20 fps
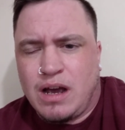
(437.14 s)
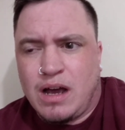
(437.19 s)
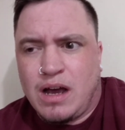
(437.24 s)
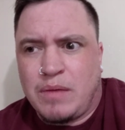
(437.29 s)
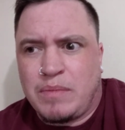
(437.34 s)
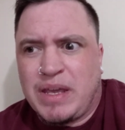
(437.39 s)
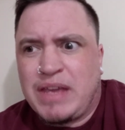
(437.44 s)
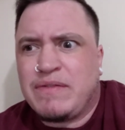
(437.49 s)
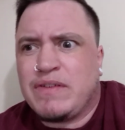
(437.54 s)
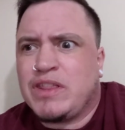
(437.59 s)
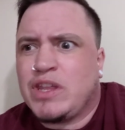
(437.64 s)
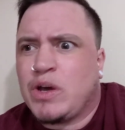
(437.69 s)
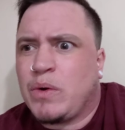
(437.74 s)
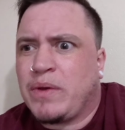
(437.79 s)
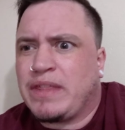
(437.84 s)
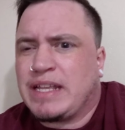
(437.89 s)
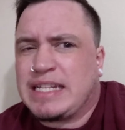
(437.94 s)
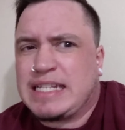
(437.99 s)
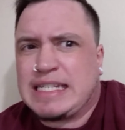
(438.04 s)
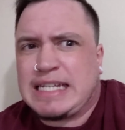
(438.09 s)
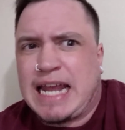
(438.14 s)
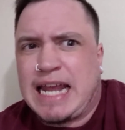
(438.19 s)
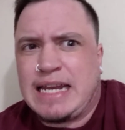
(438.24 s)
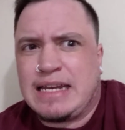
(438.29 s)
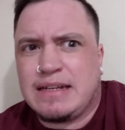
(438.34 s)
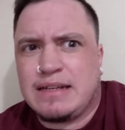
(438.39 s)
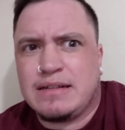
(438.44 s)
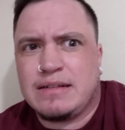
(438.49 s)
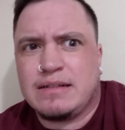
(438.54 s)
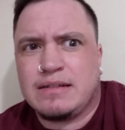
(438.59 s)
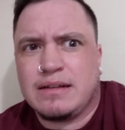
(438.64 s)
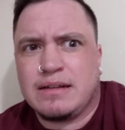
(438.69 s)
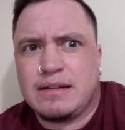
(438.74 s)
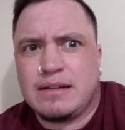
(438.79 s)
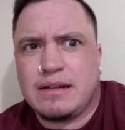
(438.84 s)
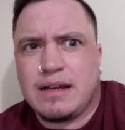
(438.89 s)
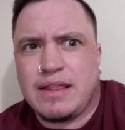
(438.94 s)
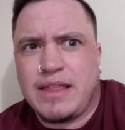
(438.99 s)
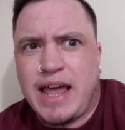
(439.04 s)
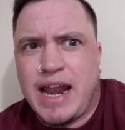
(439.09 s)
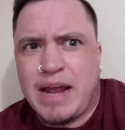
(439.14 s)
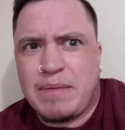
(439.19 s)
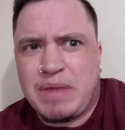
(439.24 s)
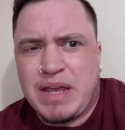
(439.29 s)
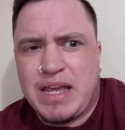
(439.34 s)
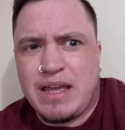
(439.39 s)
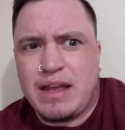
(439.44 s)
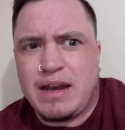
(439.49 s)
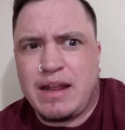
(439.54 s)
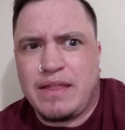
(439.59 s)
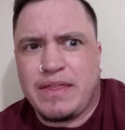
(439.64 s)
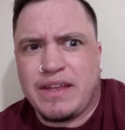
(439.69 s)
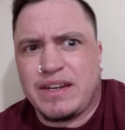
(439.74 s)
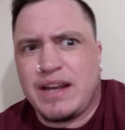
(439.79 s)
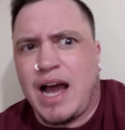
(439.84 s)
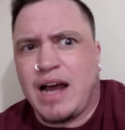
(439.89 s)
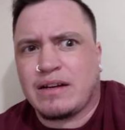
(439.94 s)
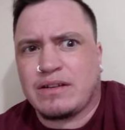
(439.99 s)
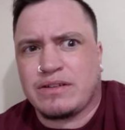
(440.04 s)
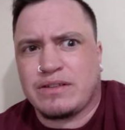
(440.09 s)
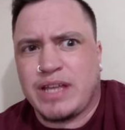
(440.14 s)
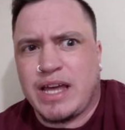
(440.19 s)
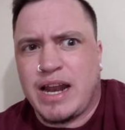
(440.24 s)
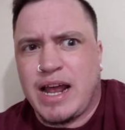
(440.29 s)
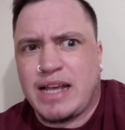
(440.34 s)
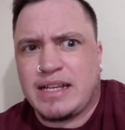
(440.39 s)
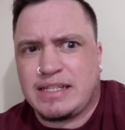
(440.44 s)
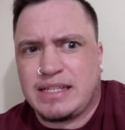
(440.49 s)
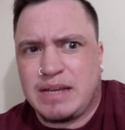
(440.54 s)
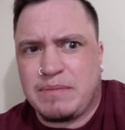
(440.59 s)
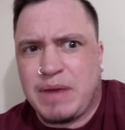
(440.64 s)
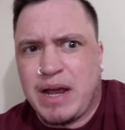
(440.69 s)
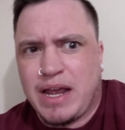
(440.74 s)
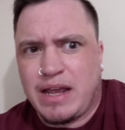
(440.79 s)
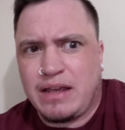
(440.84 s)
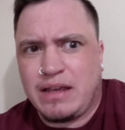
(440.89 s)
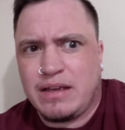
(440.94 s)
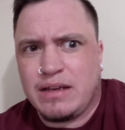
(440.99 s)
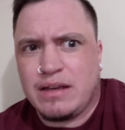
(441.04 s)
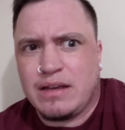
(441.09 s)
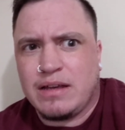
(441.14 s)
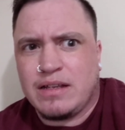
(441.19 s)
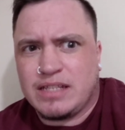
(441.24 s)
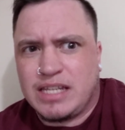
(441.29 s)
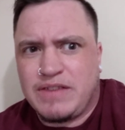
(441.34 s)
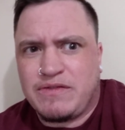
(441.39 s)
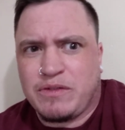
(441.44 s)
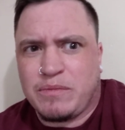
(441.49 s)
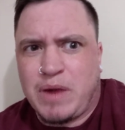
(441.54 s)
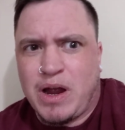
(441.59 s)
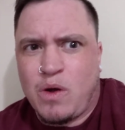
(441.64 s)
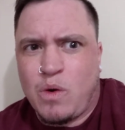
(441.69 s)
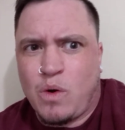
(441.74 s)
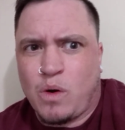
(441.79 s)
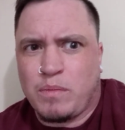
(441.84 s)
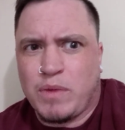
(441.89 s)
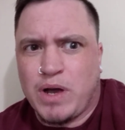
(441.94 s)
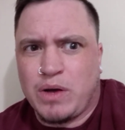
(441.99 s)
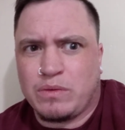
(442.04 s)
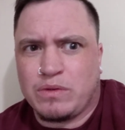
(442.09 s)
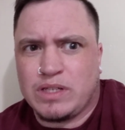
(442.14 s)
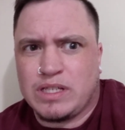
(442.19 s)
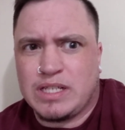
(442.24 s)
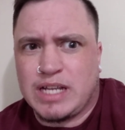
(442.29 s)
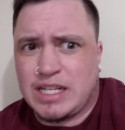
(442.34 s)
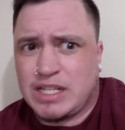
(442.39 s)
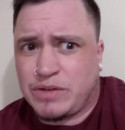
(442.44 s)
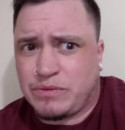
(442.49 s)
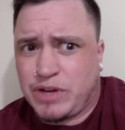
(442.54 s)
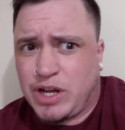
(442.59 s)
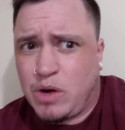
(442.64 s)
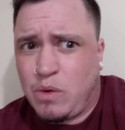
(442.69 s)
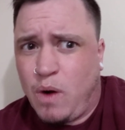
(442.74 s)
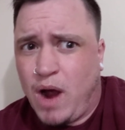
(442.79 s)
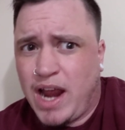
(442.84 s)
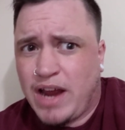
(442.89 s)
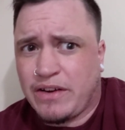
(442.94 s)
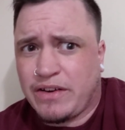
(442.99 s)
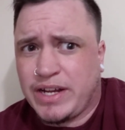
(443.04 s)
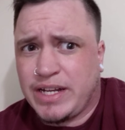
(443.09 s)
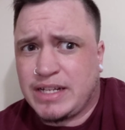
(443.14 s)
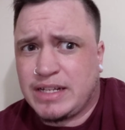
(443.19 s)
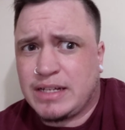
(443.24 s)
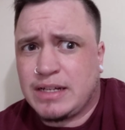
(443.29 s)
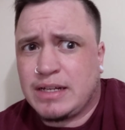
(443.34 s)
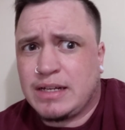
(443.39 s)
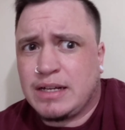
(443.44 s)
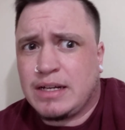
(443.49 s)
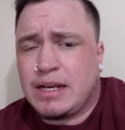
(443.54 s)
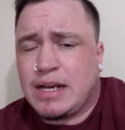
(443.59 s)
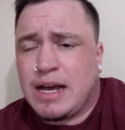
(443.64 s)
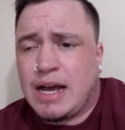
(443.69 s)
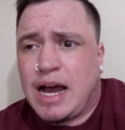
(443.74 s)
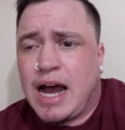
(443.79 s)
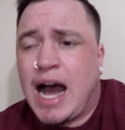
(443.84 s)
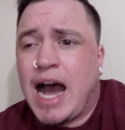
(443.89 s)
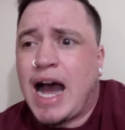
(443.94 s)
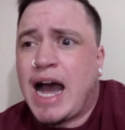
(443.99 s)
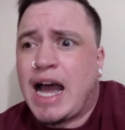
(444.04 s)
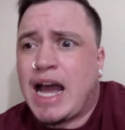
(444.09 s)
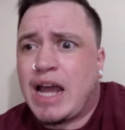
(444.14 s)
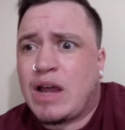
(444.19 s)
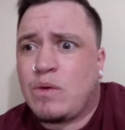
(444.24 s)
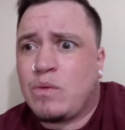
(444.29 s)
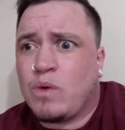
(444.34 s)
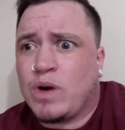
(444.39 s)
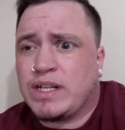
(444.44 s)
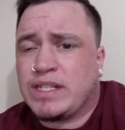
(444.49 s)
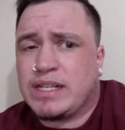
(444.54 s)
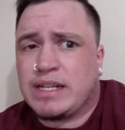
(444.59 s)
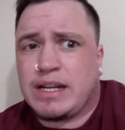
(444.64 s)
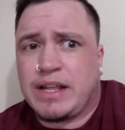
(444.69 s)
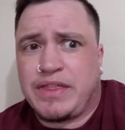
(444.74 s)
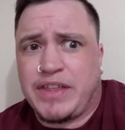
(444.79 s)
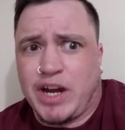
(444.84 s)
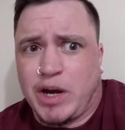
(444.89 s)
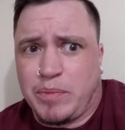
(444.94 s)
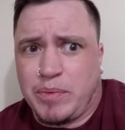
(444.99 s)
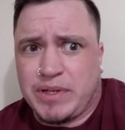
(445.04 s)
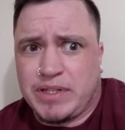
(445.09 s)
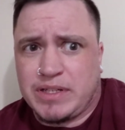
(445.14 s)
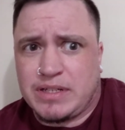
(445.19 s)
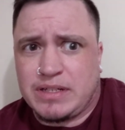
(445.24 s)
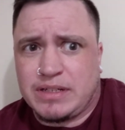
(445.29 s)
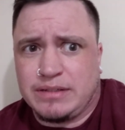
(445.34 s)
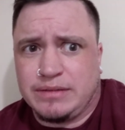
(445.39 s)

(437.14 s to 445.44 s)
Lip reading: Even though in the state that I'm in and the doctor that I see for my hormones doesn't require it, I wanted a therapist.